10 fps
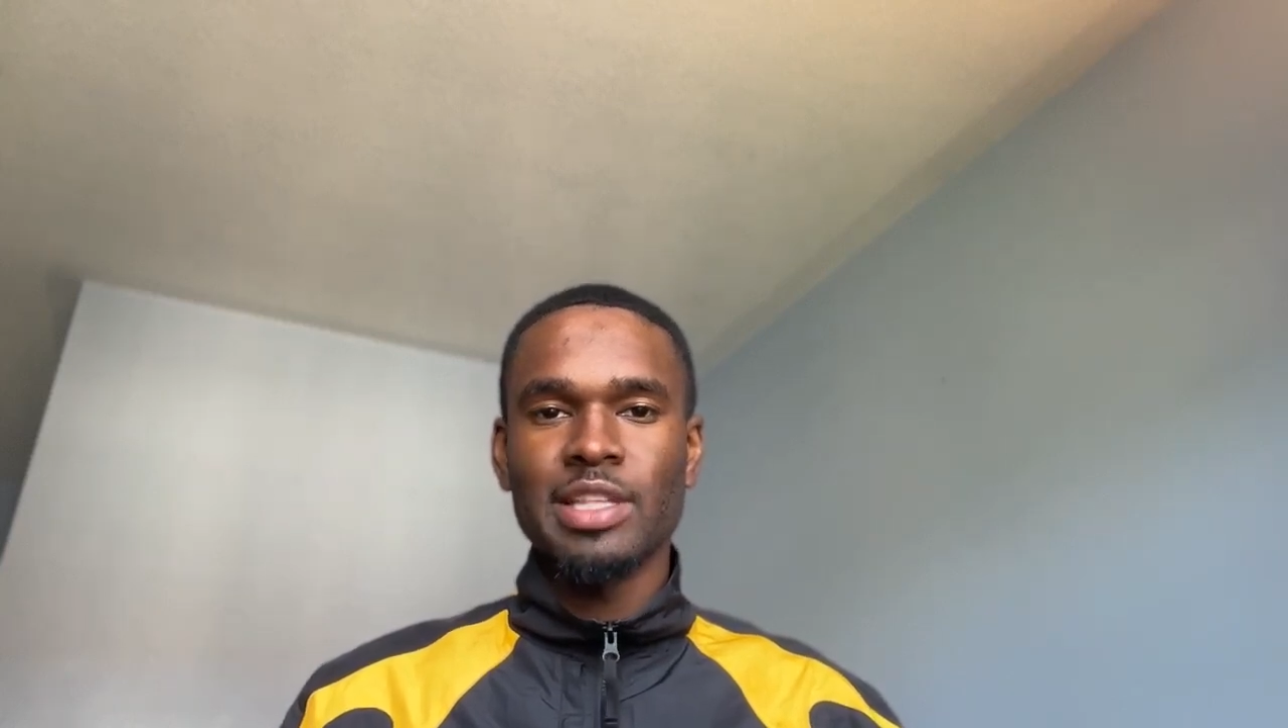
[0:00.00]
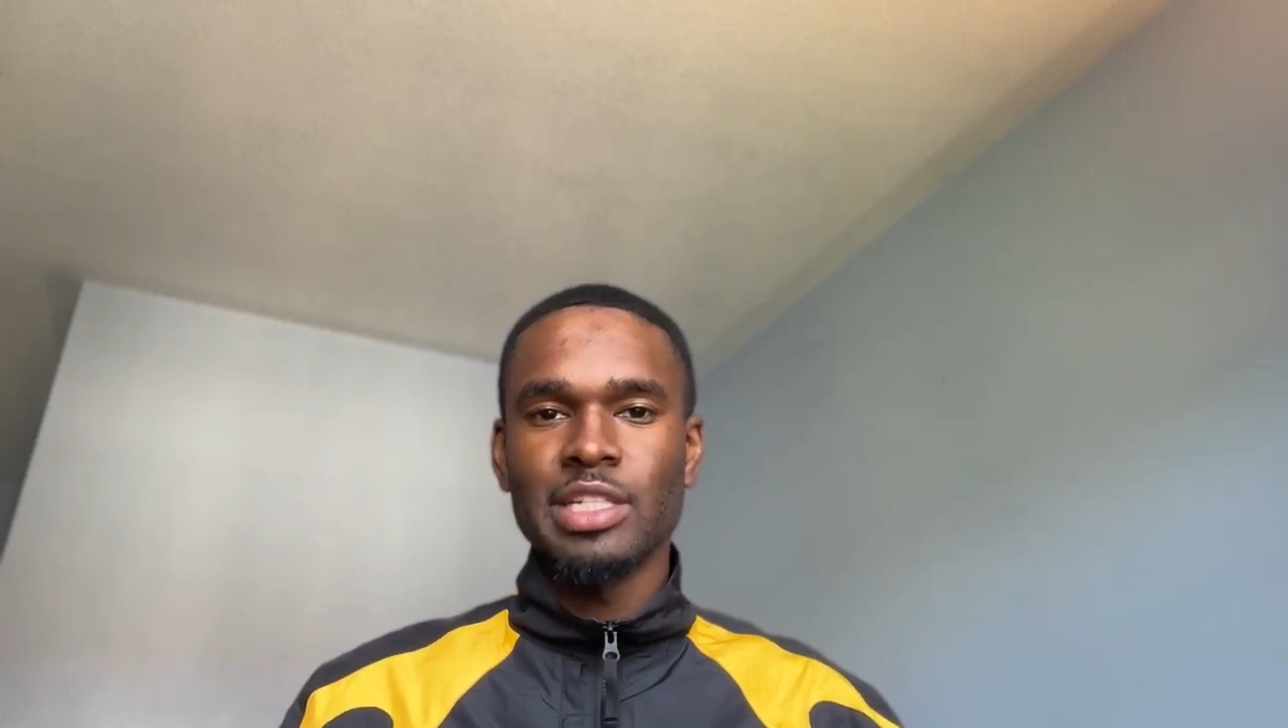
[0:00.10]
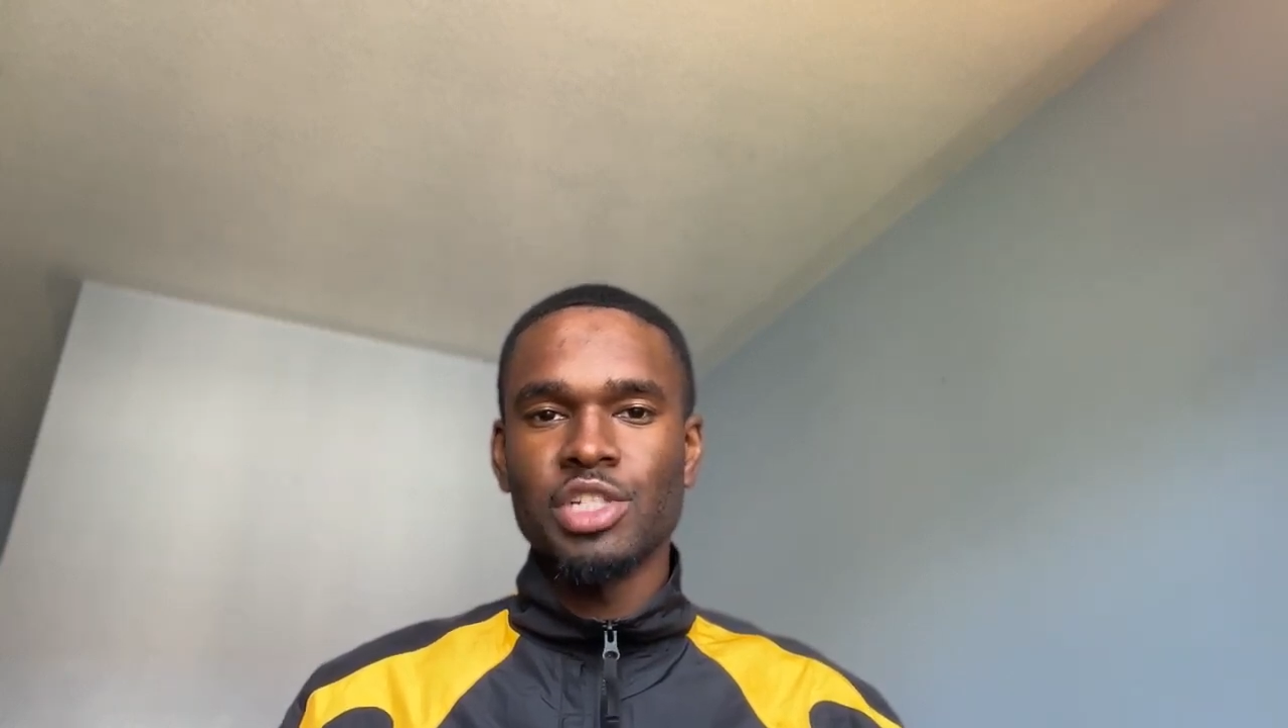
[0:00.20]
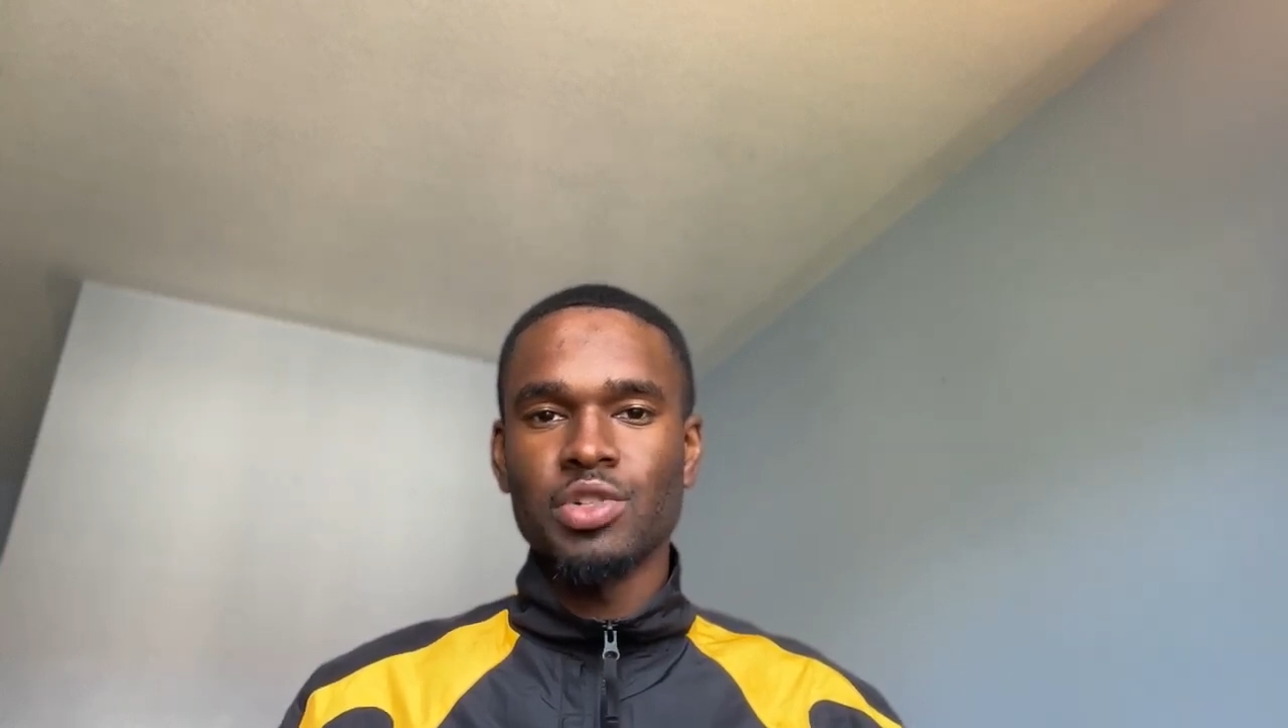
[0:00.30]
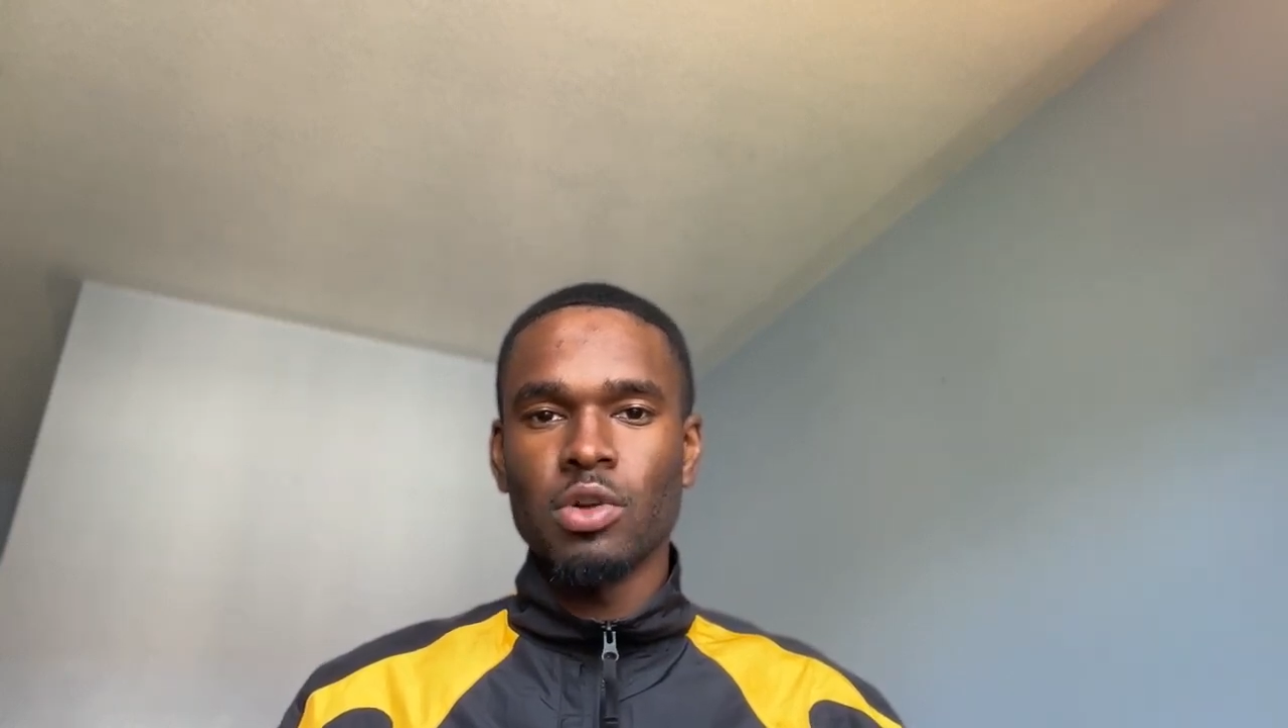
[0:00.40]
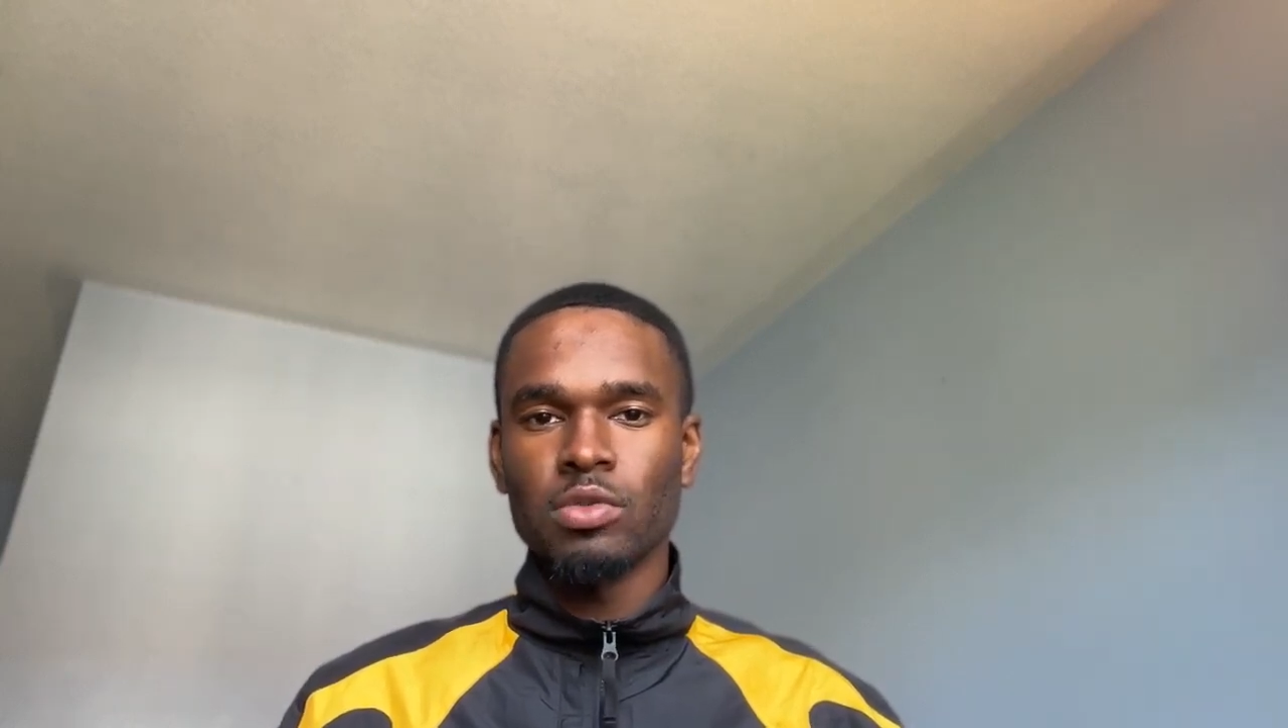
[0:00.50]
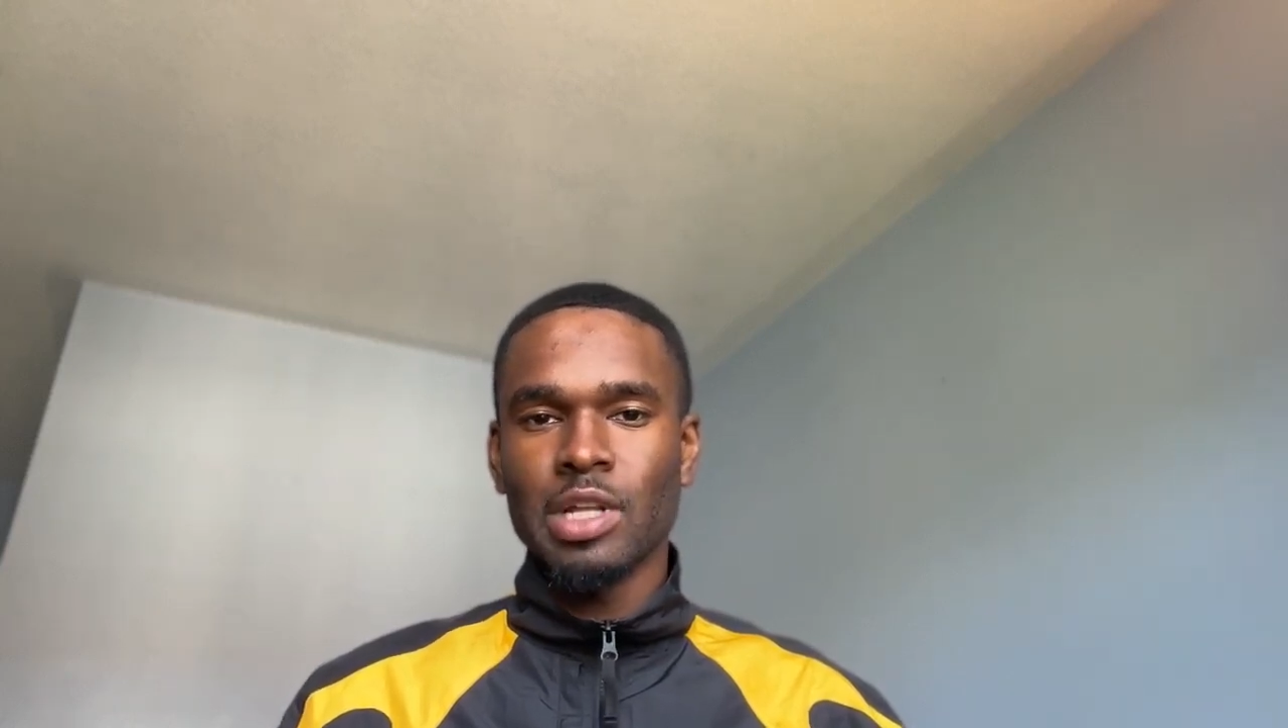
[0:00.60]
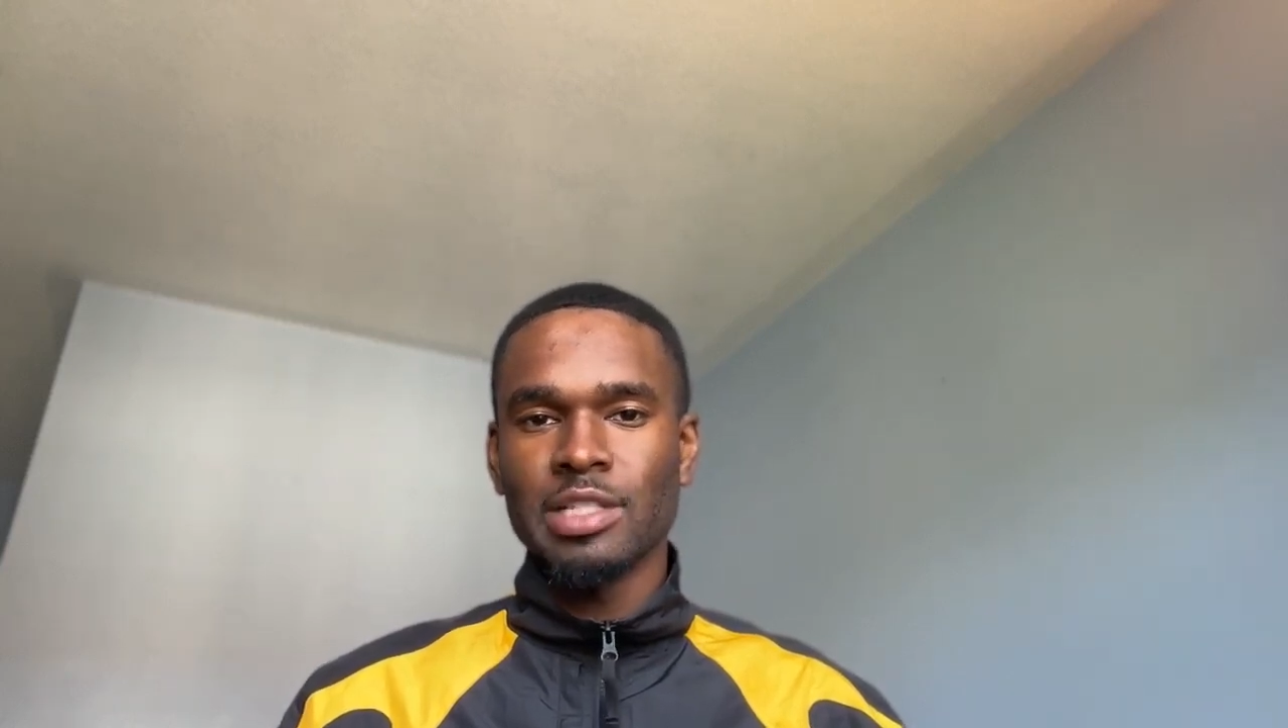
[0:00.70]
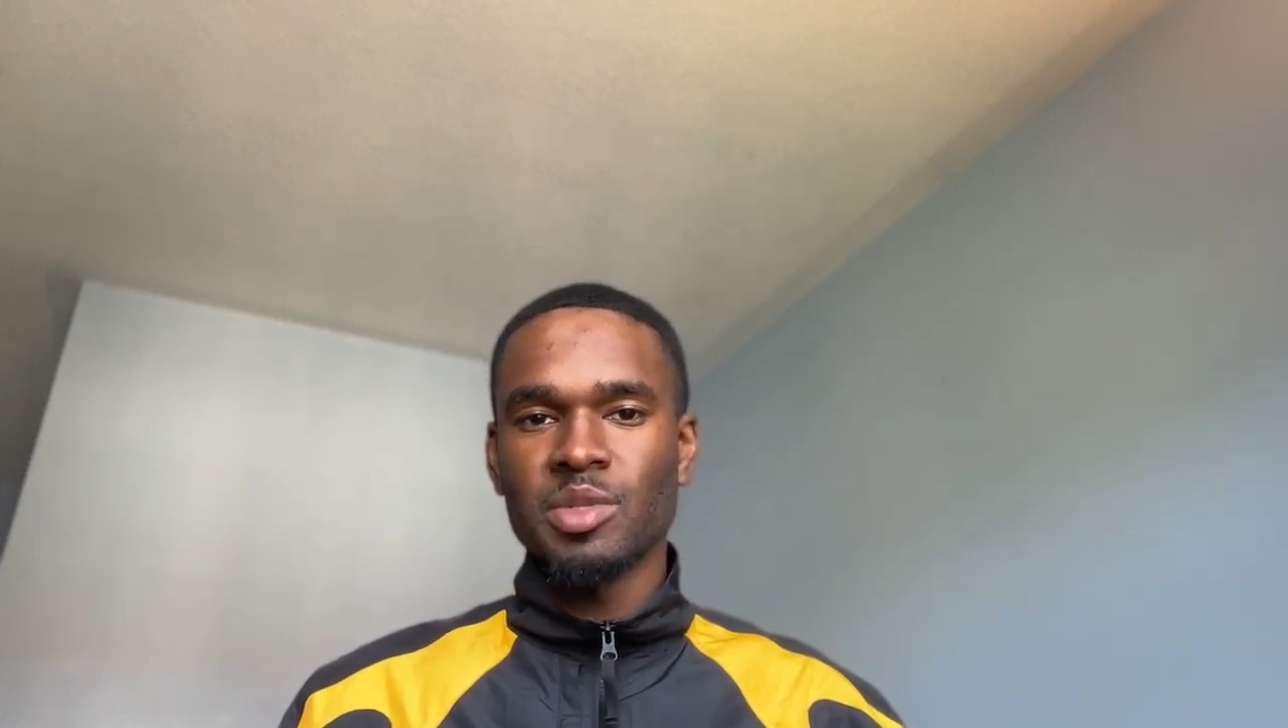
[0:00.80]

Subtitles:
that you don't like